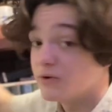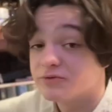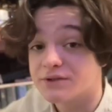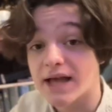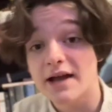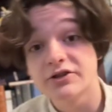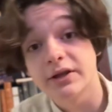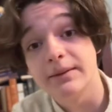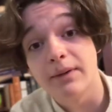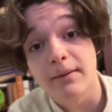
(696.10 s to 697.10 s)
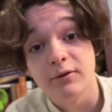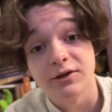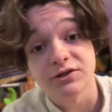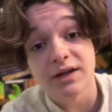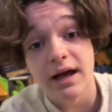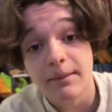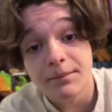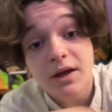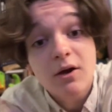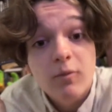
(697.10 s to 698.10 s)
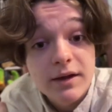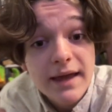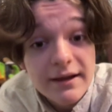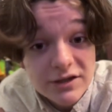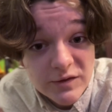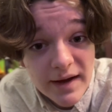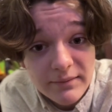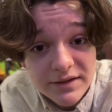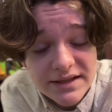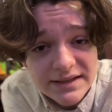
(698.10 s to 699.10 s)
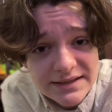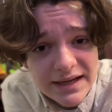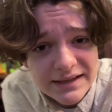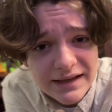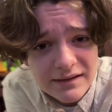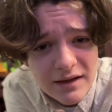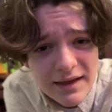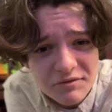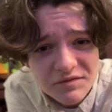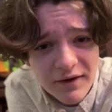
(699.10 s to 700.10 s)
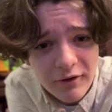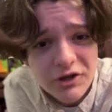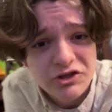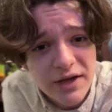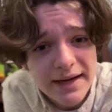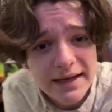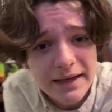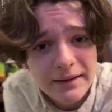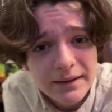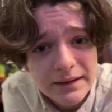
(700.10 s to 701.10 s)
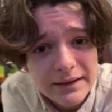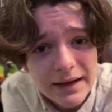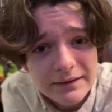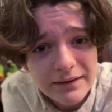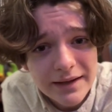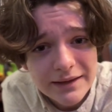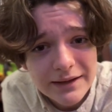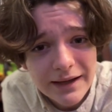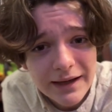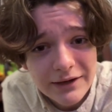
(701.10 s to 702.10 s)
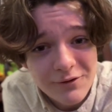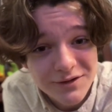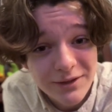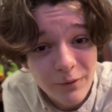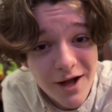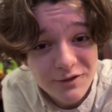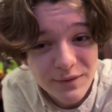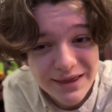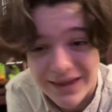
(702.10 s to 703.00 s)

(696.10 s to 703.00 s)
which was actually published, without his family's consent. I thought that was very shady. Kind of like the, Ghost of the Watchmen